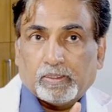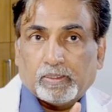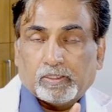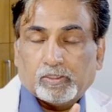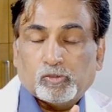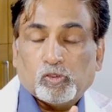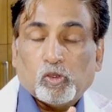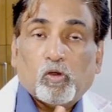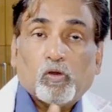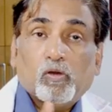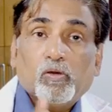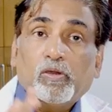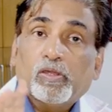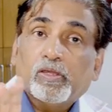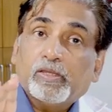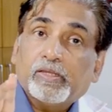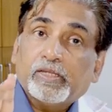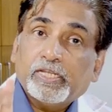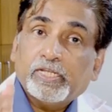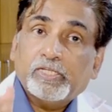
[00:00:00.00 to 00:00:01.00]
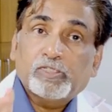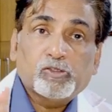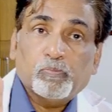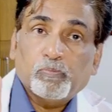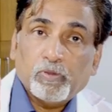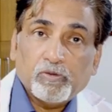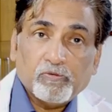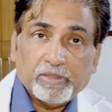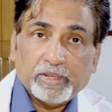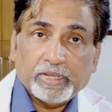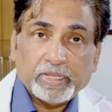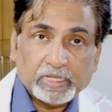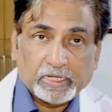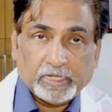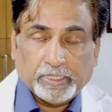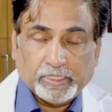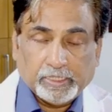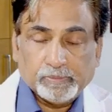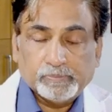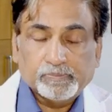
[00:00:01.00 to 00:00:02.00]
So it should be very
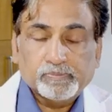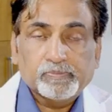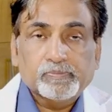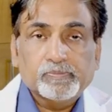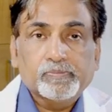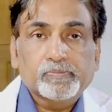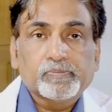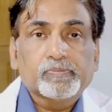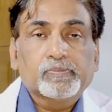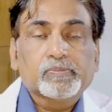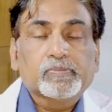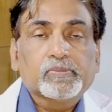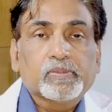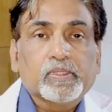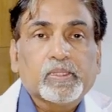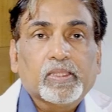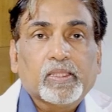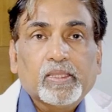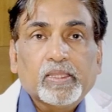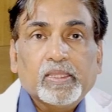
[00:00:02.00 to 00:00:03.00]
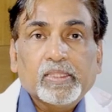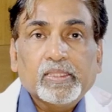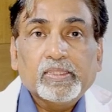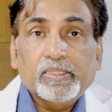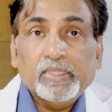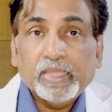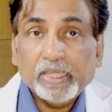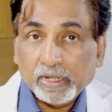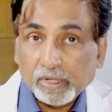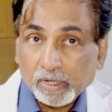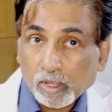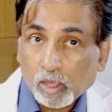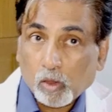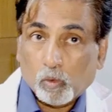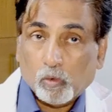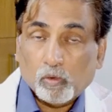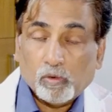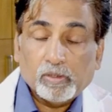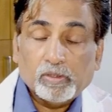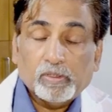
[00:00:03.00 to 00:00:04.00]
clear. Then
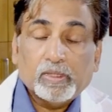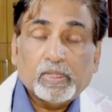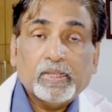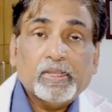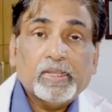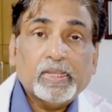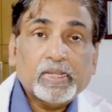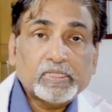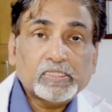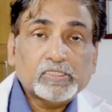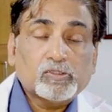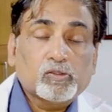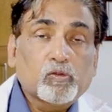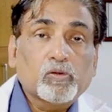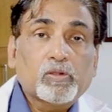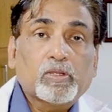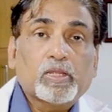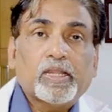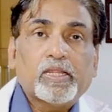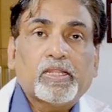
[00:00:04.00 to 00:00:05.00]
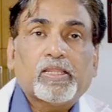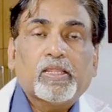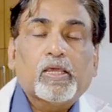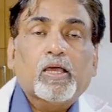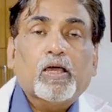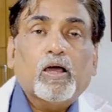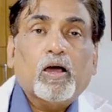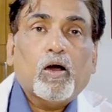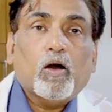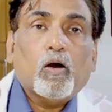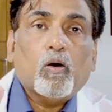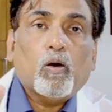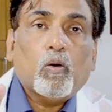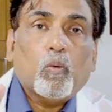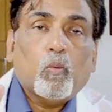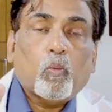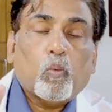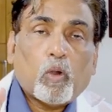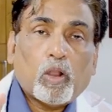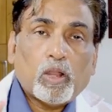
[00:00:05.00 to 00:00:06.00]
now let us look at
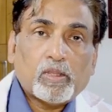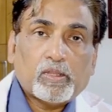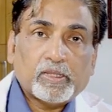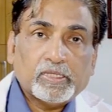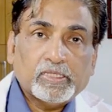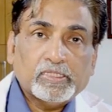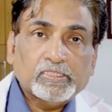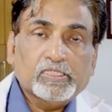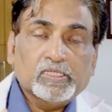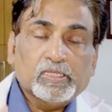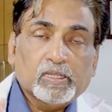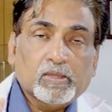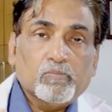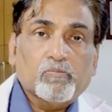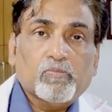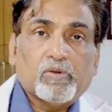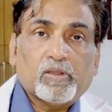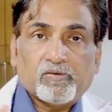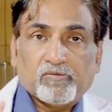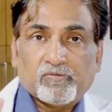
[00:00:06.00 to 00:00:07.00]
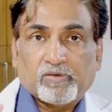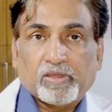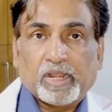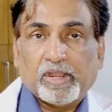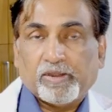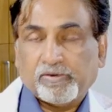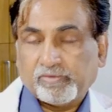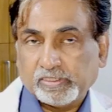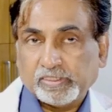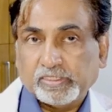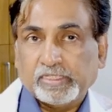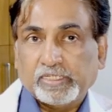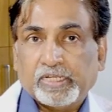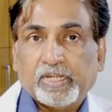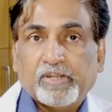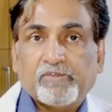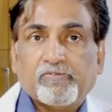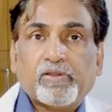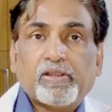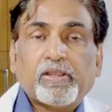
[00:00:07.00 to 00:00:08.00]
what is the number of grafts
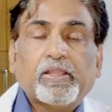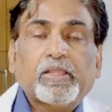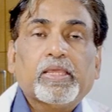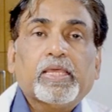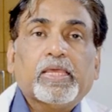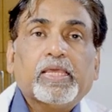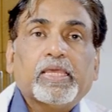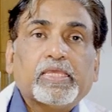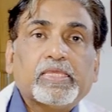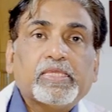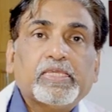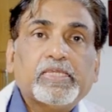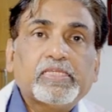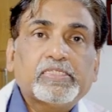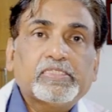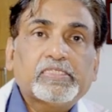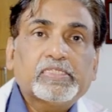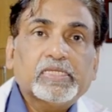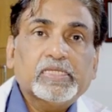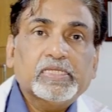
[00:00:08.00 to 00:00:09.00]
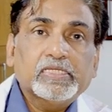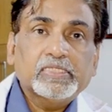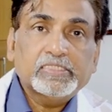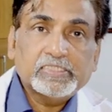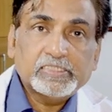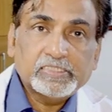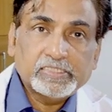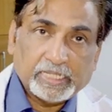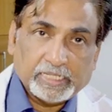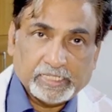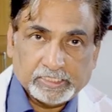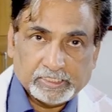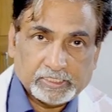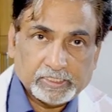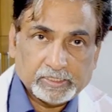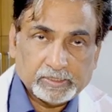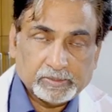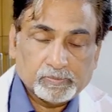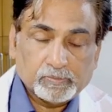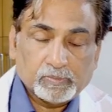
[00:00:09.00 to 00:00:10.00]
needed for each stage.